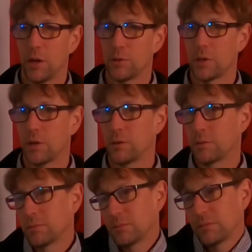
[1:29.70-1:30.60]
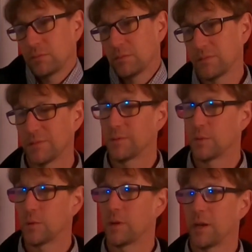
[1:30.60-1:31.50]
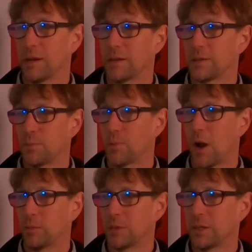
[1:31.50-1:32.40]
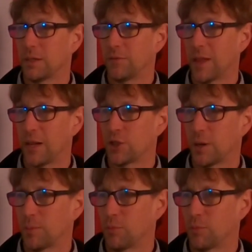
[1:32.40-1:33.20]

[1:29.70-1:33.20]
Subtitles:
So it's probably the flagship.